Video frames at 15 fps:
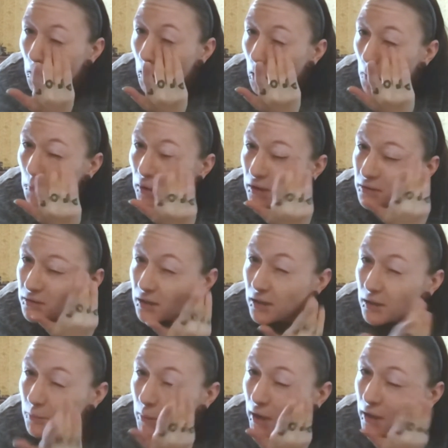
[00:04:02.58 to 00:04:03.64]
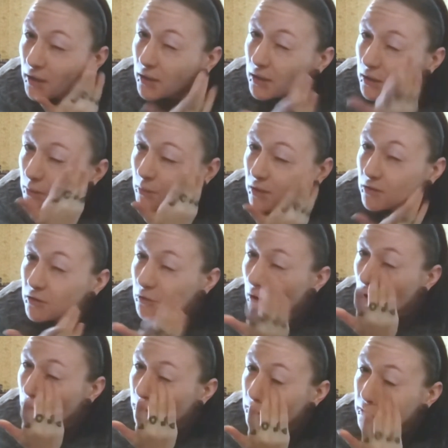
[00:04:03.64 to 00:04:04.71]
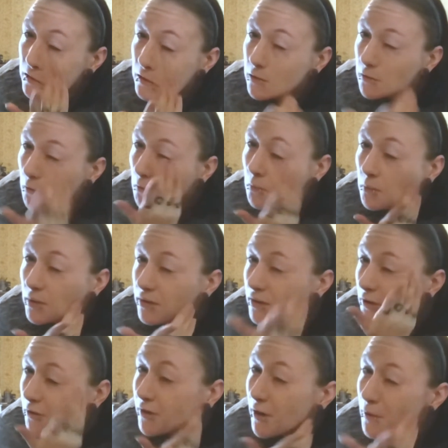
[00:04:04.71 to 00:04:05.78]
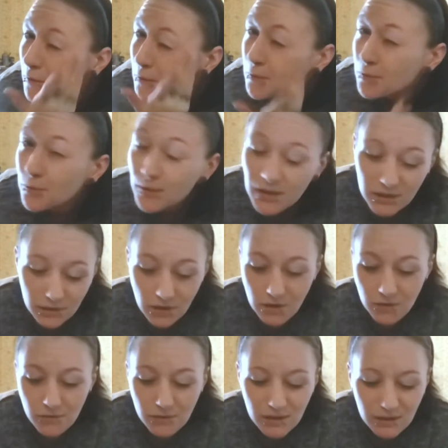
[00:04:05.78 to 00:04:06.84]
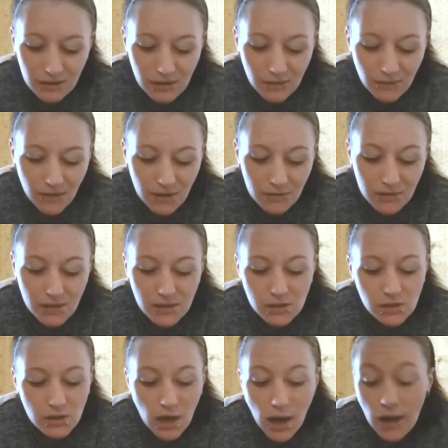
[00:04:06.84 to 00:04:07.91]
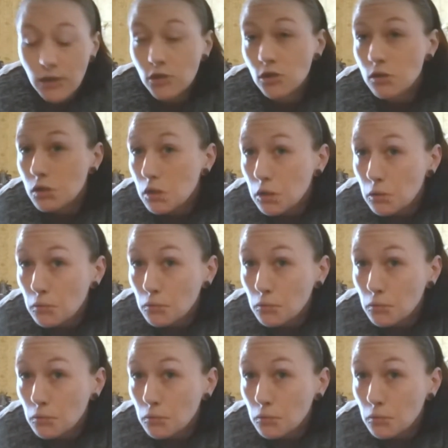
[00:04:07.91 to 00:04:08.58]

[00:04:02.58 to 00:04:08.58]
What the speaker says: I'm not saying by any means you have to start with your nose when you go into foundation. I just do.